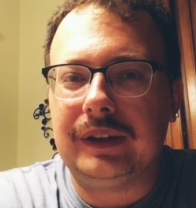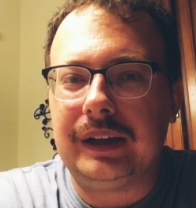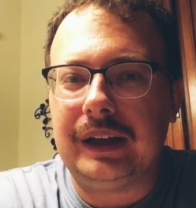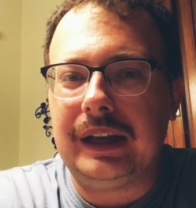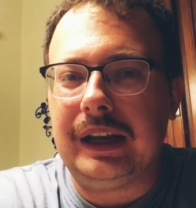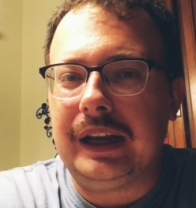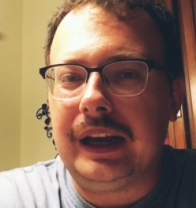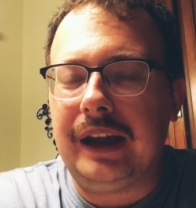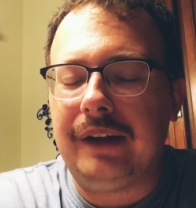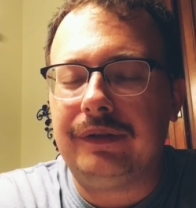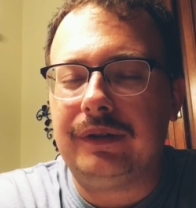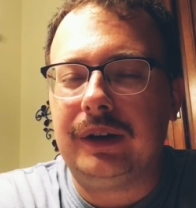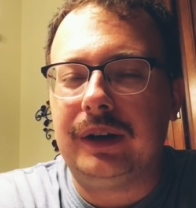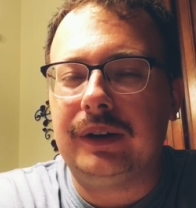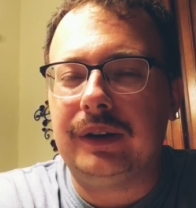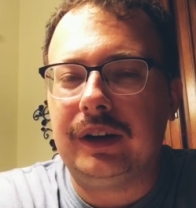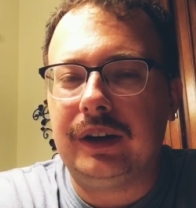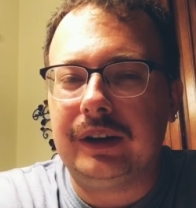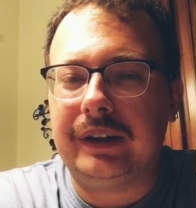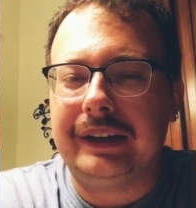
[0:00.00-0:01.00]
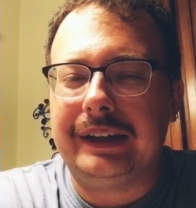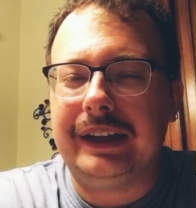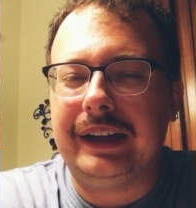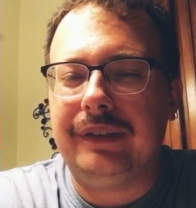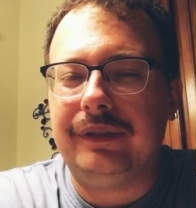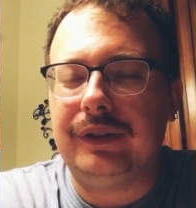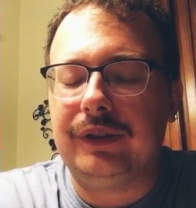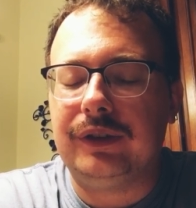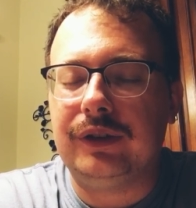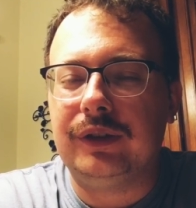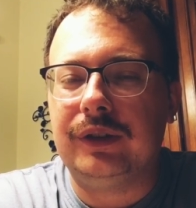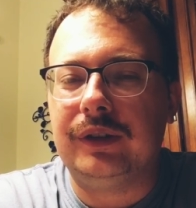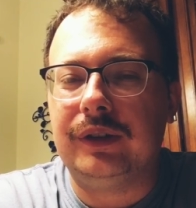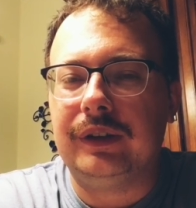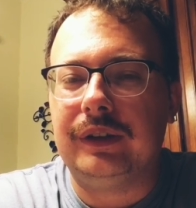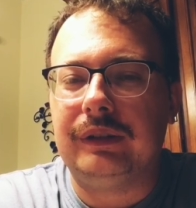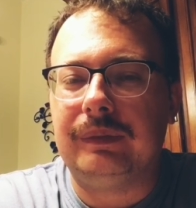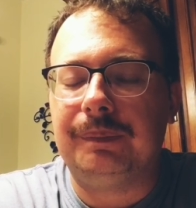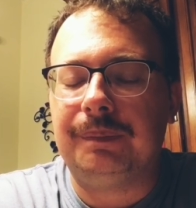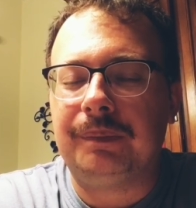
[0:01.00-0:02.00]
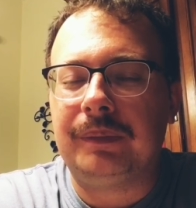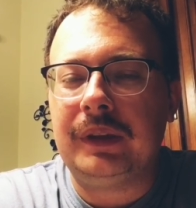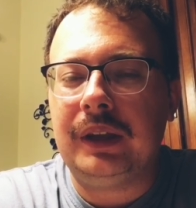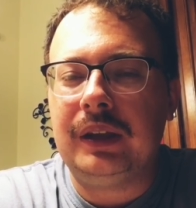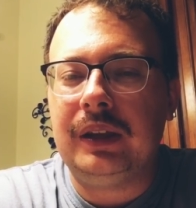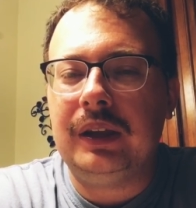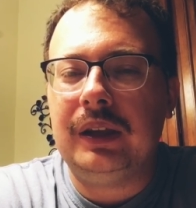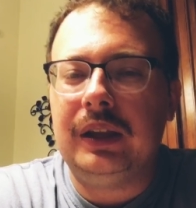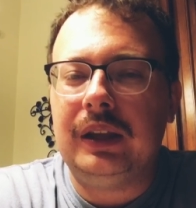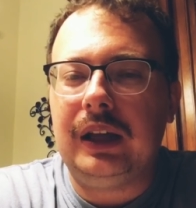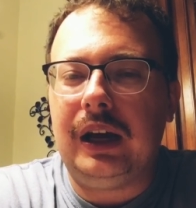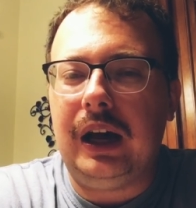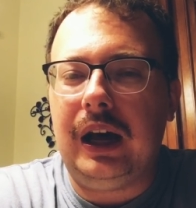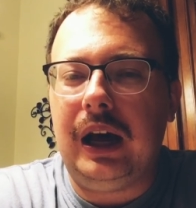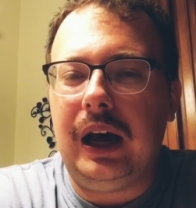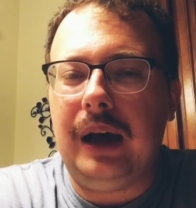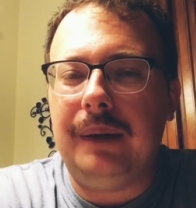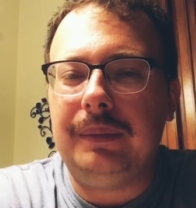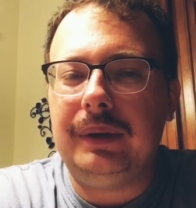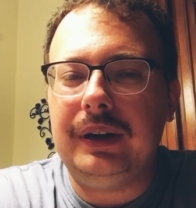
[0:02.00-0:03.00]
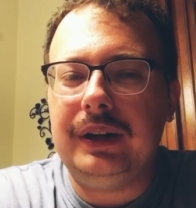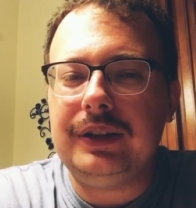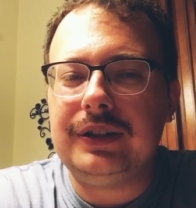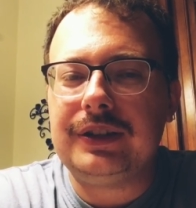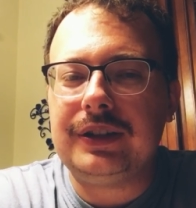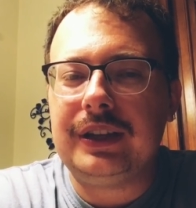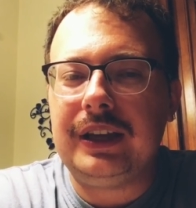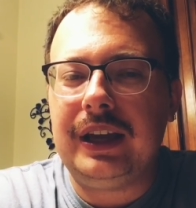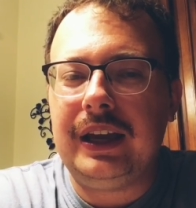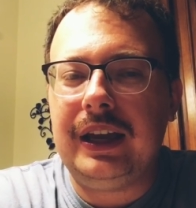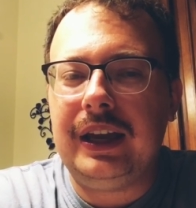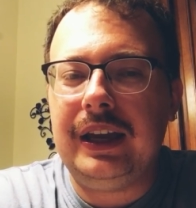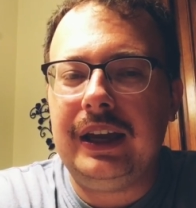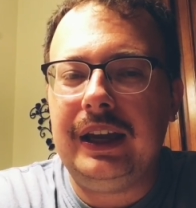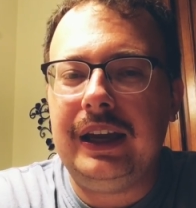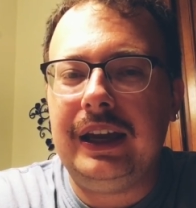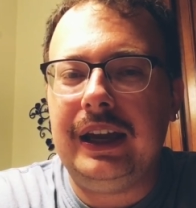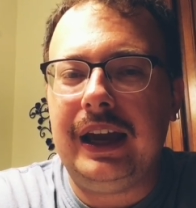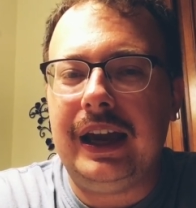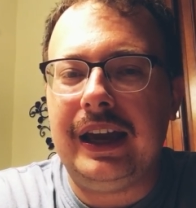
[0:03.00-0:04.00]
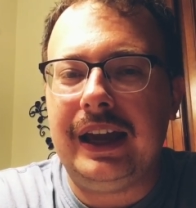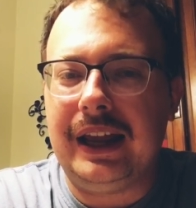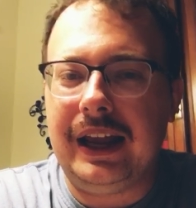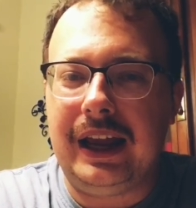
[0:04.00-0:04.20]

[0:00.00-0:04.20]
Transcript: and after I talk to David too, I'm gonna say a